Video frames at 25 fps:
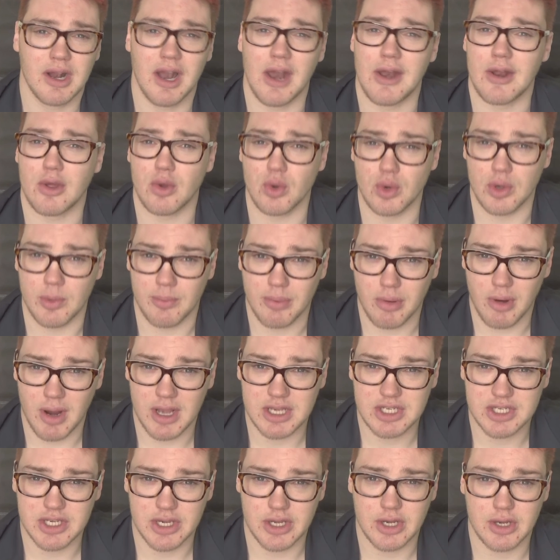clinical
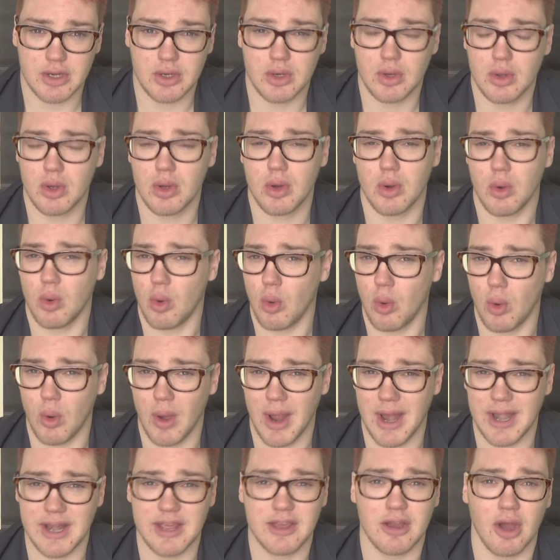depression
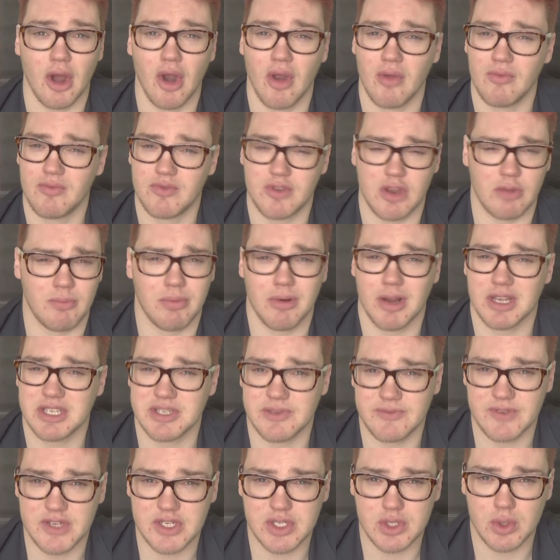or any kind of
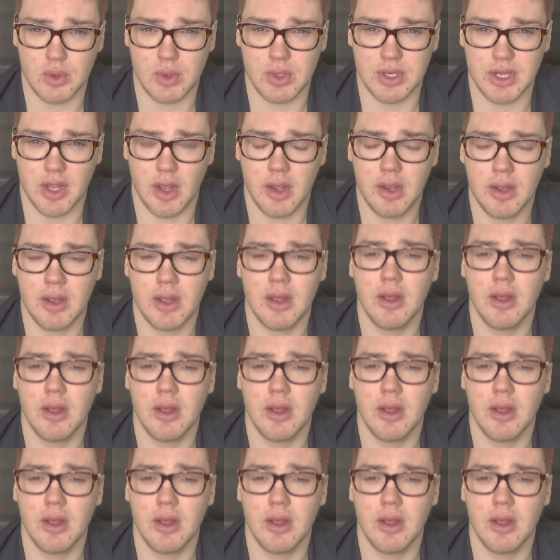depressive disorder,